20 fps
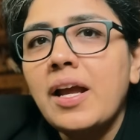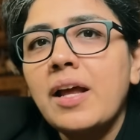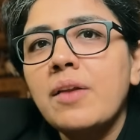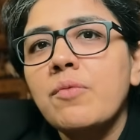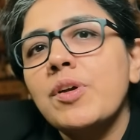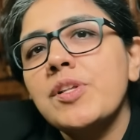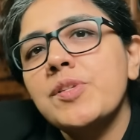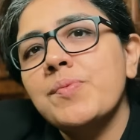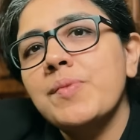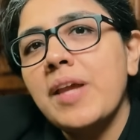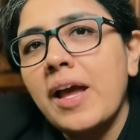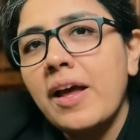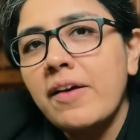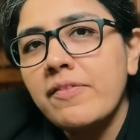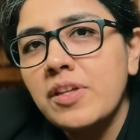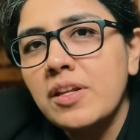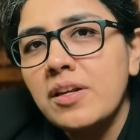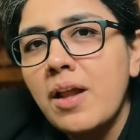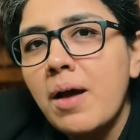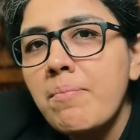And once we have
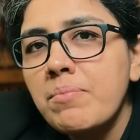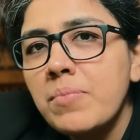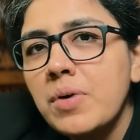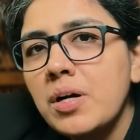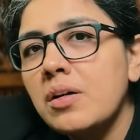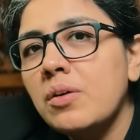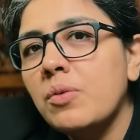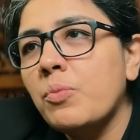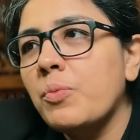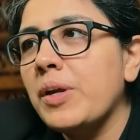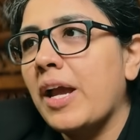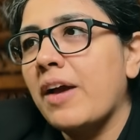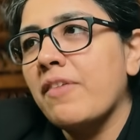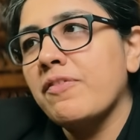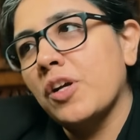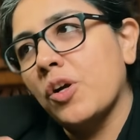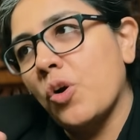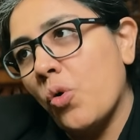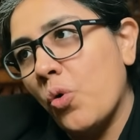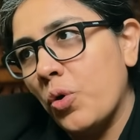the number, we have
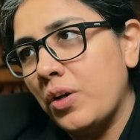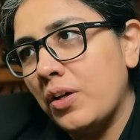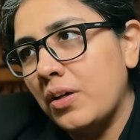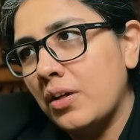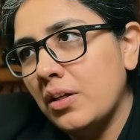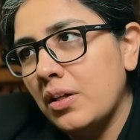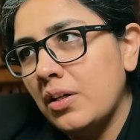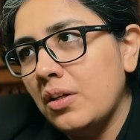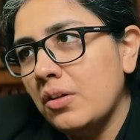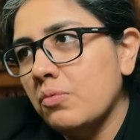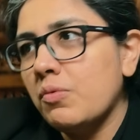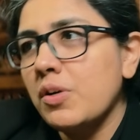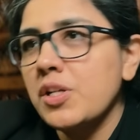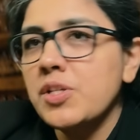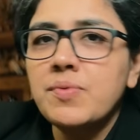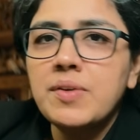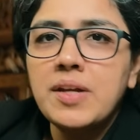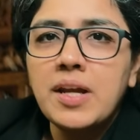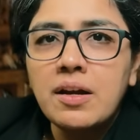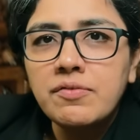the goal.
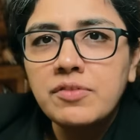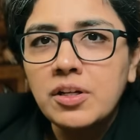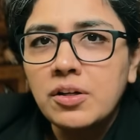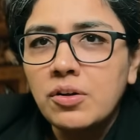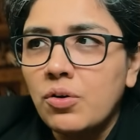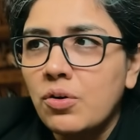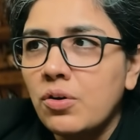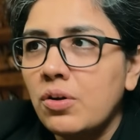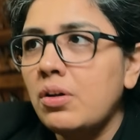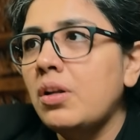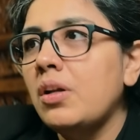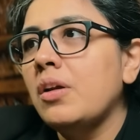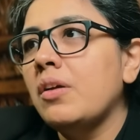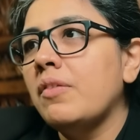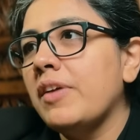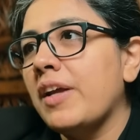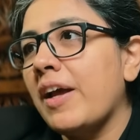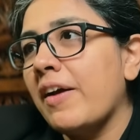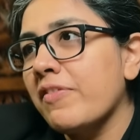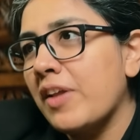Once we have the goal,
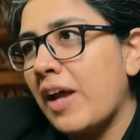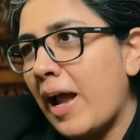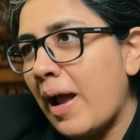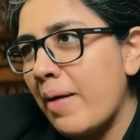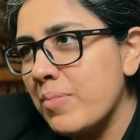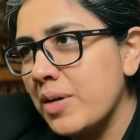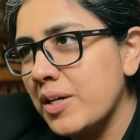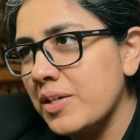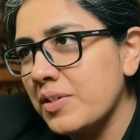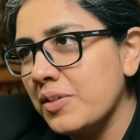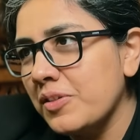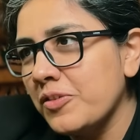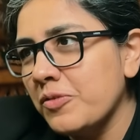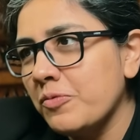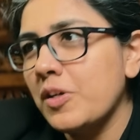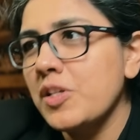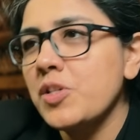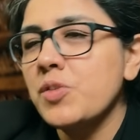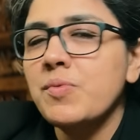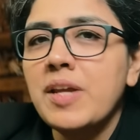we have the habit.
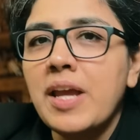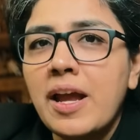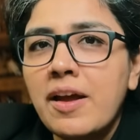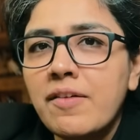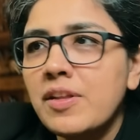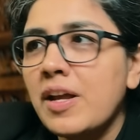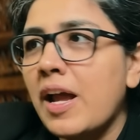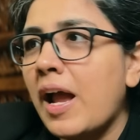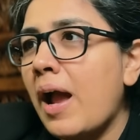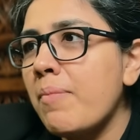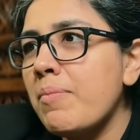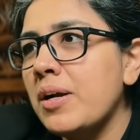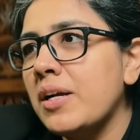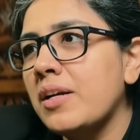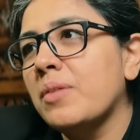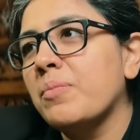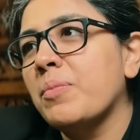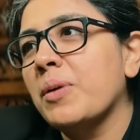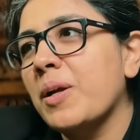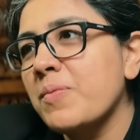Once we have the habit,
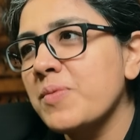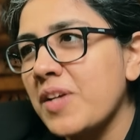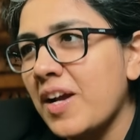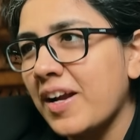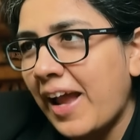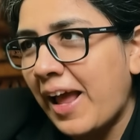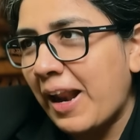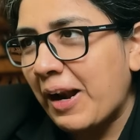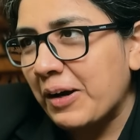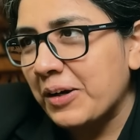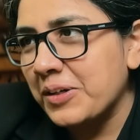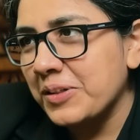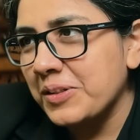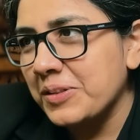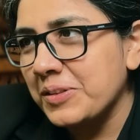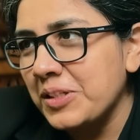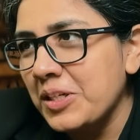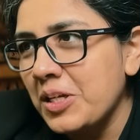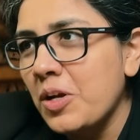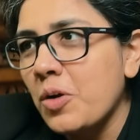it becomes our character.
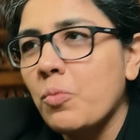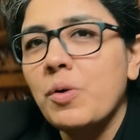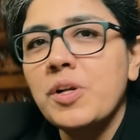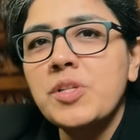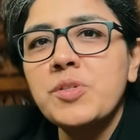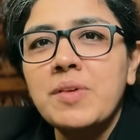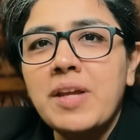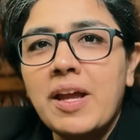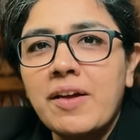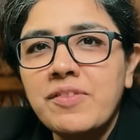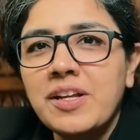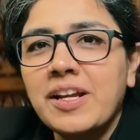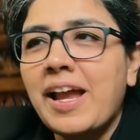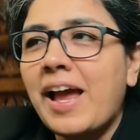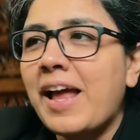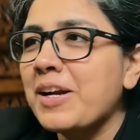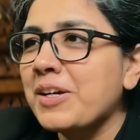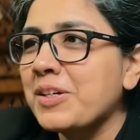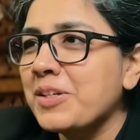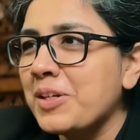Once we have the
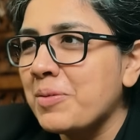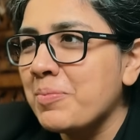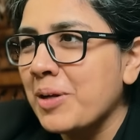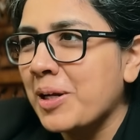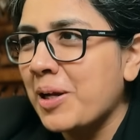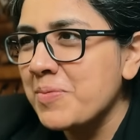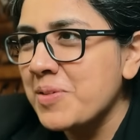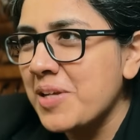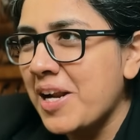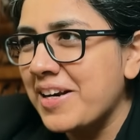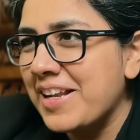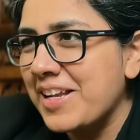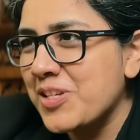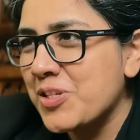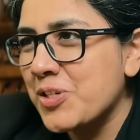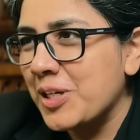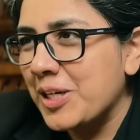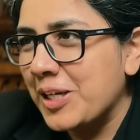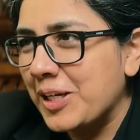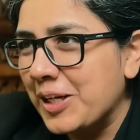character, it becomes our
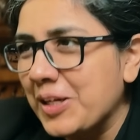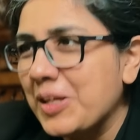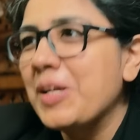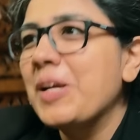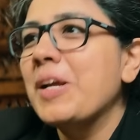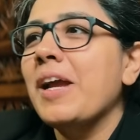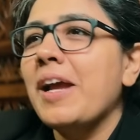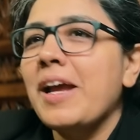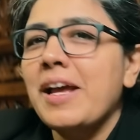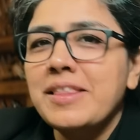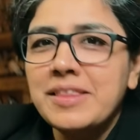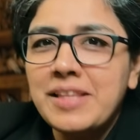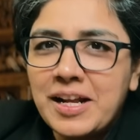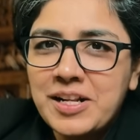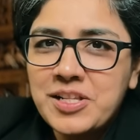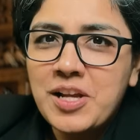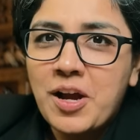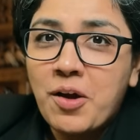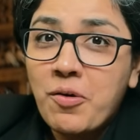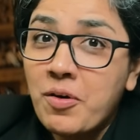destiny. And
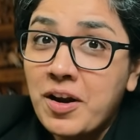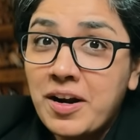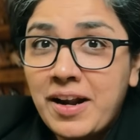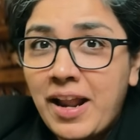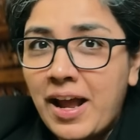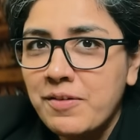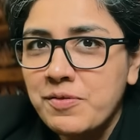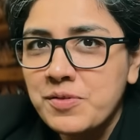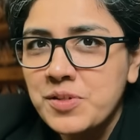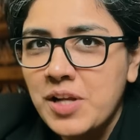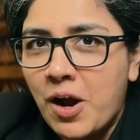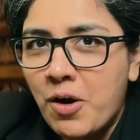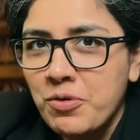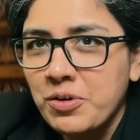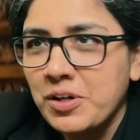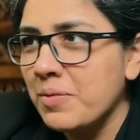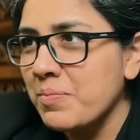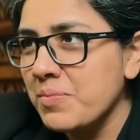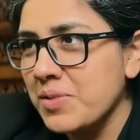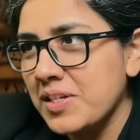that's how our life's
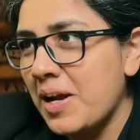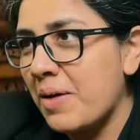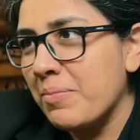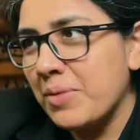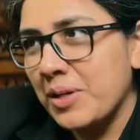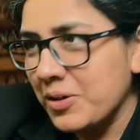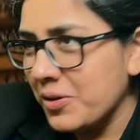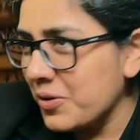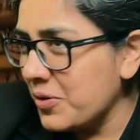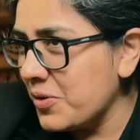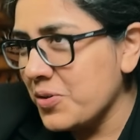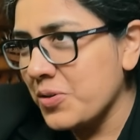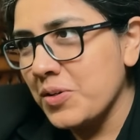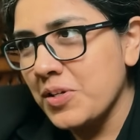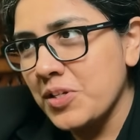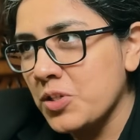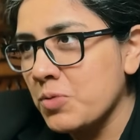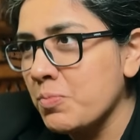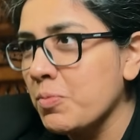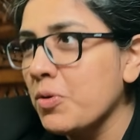outcomes come in. So
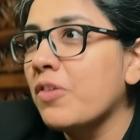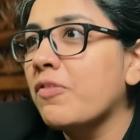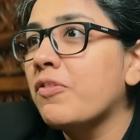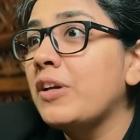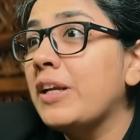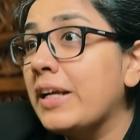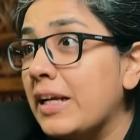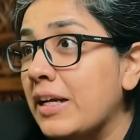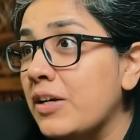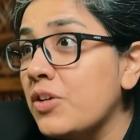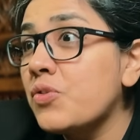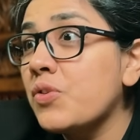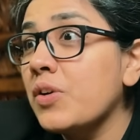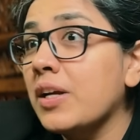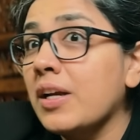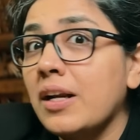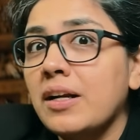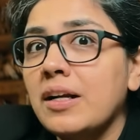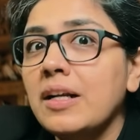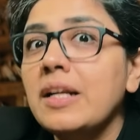it's beautifully,
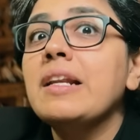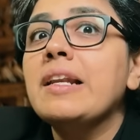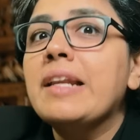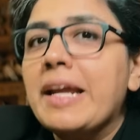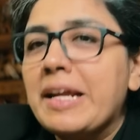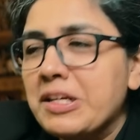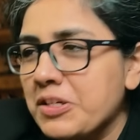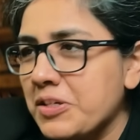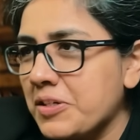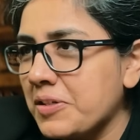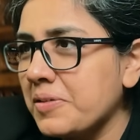intricately linked.